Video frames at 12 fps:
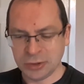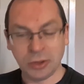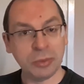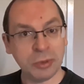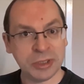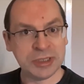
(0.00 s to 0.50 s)

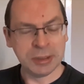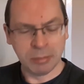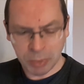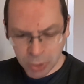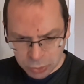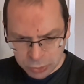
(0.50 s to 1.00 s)
Not the words
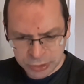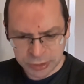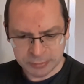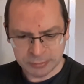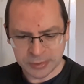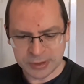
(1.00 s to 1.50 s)
in
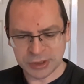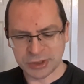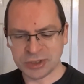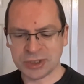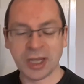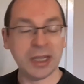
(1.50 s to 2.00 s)
bold, which
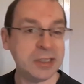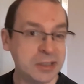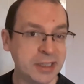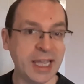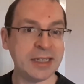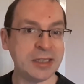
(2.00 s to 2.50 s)
is a
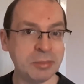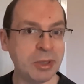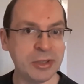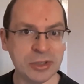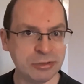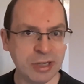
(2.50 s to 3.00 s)
title added
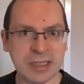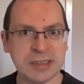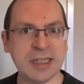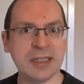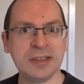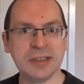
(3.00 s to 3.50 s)
by the
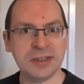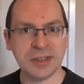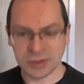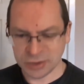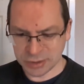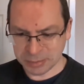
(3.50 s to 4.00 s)
translator
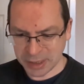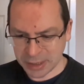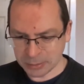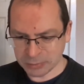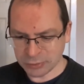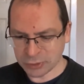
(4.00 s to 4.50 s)
just to be
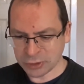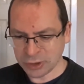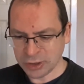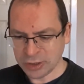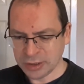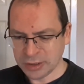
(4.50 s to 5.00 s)
helpful,